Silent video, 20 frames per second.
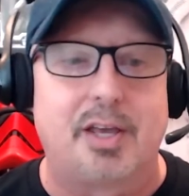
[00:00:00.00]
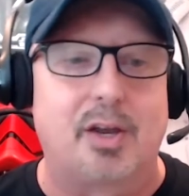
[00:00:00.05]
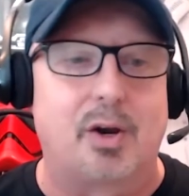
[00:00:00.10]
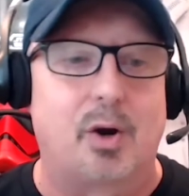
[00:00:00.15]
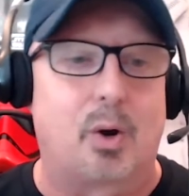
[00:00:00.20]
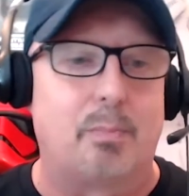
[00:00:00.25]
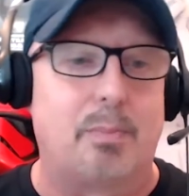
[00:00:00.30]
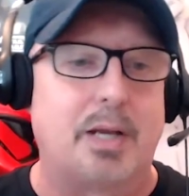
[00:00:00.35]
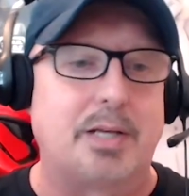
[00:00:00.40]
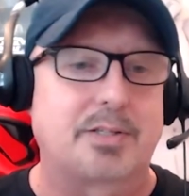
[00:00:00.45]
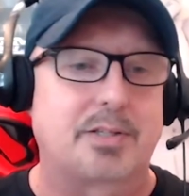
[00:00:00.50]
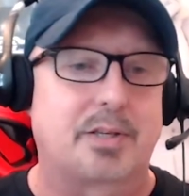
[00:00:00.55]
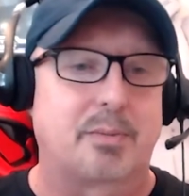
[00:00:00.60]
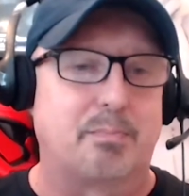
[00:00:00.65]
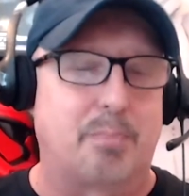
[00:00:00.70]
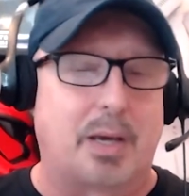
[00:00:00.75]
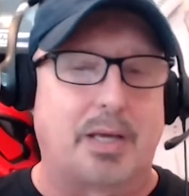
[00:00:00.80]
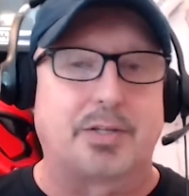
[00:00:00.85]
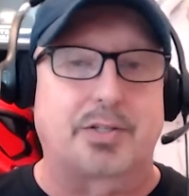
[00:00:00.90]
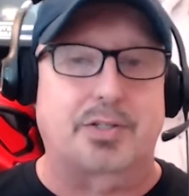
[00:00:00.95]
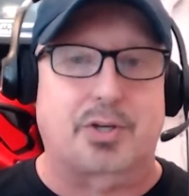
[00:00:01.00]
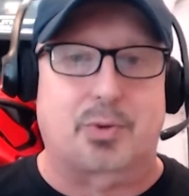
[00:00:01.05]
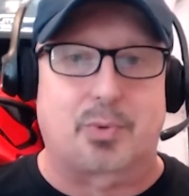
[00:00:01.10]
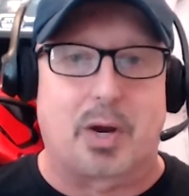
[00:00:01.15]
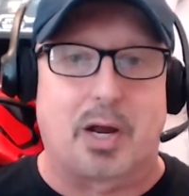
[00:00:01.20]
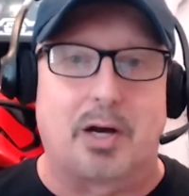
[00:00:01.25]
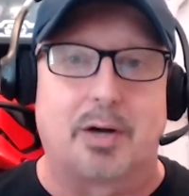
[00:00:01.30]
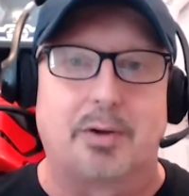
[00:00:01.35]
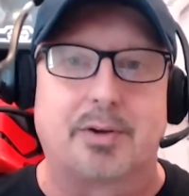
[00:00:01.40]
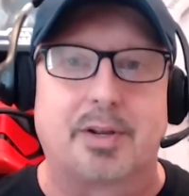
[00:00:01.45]
are basically based
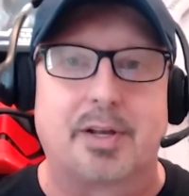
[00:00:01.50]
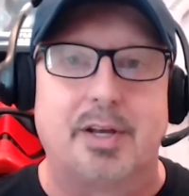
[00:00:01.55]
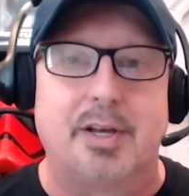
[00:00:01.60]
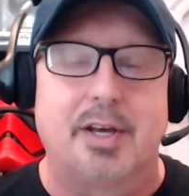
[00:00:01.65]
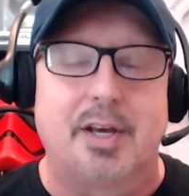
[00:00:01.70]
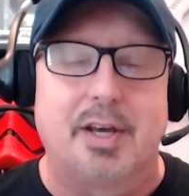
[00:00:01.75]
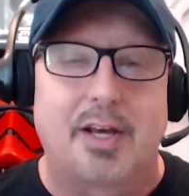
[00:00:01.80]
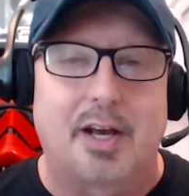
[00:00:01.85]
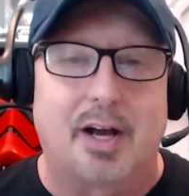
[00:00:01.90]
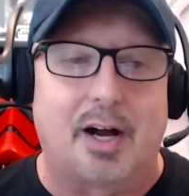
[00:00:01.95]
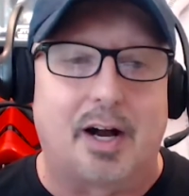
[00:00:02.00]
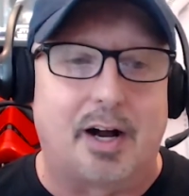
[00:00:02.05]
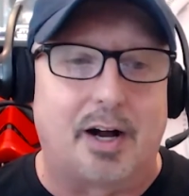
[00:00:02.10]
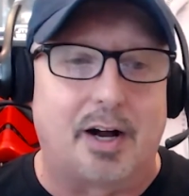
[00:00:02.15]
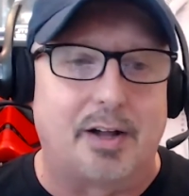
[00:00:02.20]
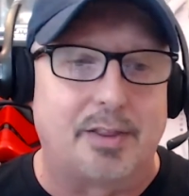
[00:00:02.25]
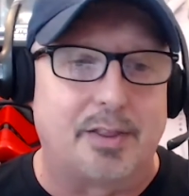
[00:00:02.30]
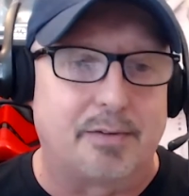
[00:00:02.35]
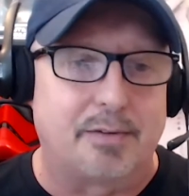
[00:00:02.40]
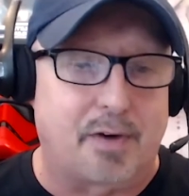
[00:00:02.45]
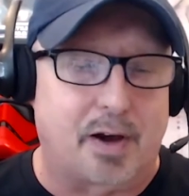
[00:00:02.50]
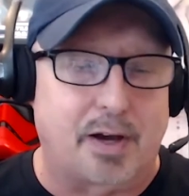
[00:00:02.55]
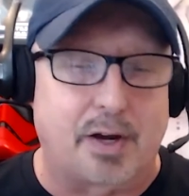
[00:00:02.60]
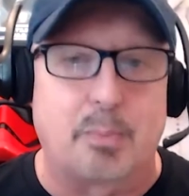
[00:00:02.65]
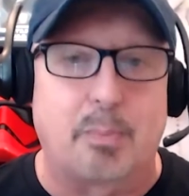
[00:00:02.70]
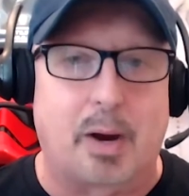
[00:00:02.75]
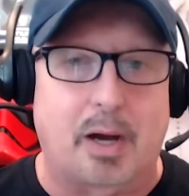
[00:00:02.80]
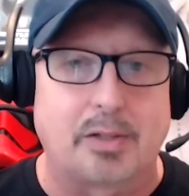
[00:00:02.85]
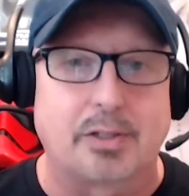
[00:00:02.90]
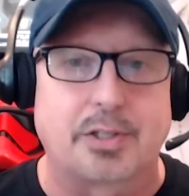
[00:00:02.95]
around the
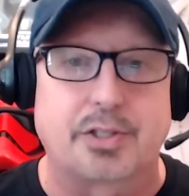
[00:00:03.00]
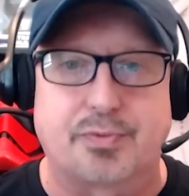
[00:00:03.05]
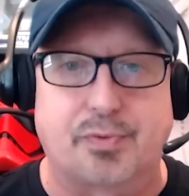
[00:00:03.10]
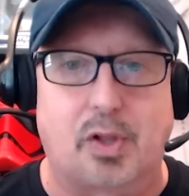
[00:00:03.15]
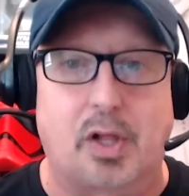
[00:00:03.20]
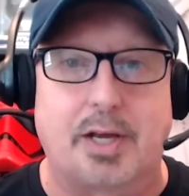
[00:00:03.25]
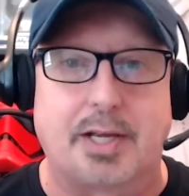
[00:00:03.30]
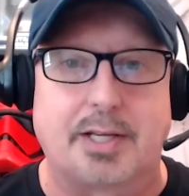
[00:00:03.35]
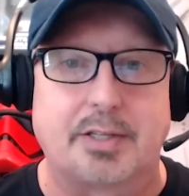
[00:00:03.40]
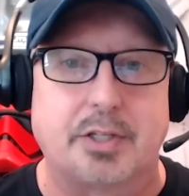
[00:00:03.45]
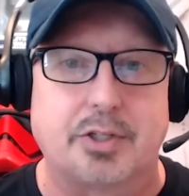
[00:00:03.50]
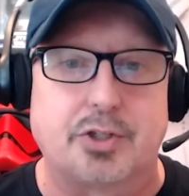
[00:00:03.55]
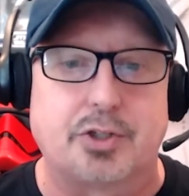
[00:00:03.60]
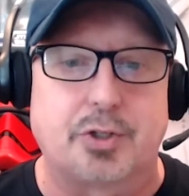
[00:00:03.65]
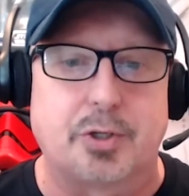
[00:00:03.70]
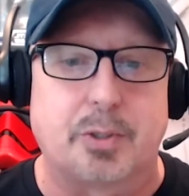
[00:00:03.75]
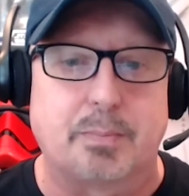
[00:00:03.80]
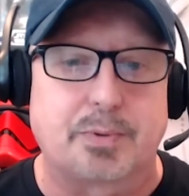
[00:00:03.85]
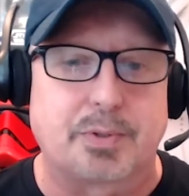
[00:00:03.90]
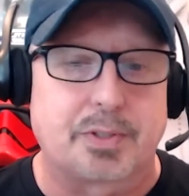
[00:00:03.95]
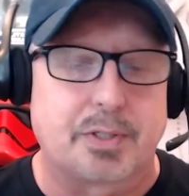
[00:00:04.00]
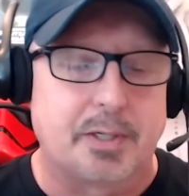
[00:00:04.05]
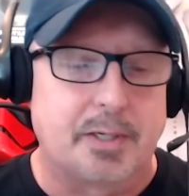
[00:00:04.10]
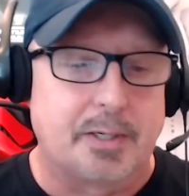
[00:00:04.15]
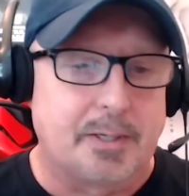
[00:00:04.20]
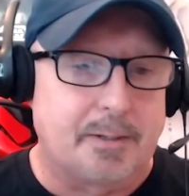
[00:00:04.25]
fighter pilots flying these ships.